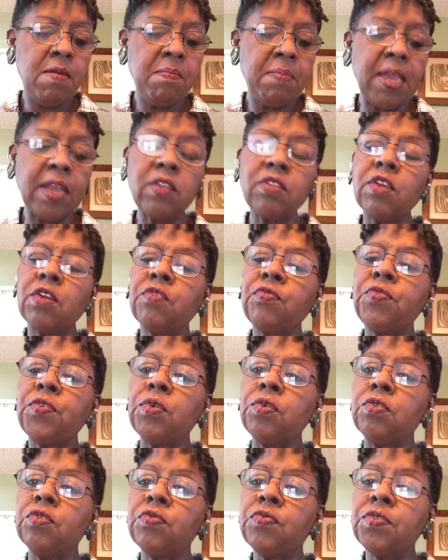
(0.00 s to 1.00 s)
picnic
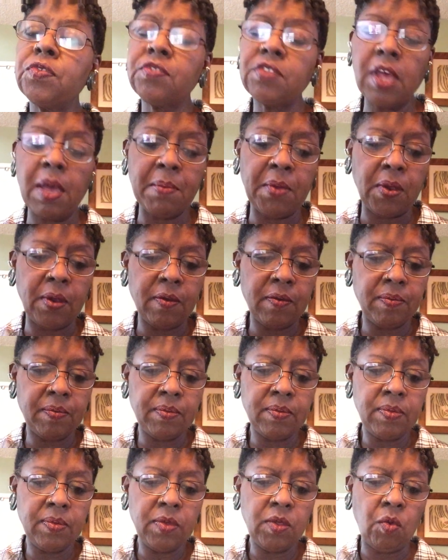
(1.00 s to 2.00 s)
foods for summer
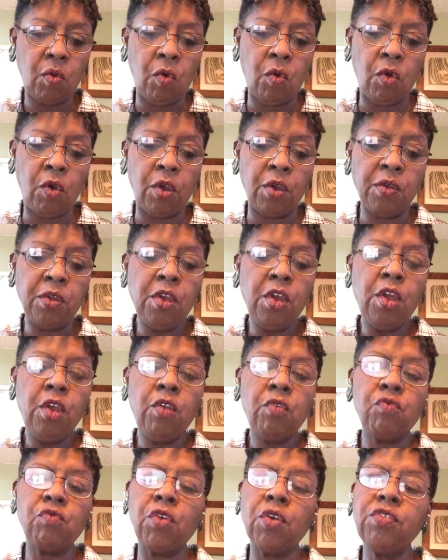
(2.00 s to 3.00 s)
or
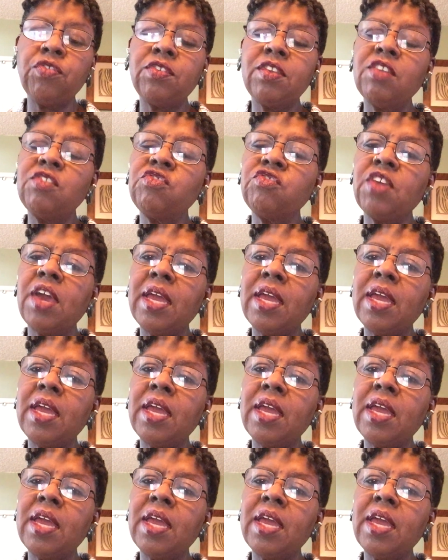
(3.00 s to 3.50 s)
roasted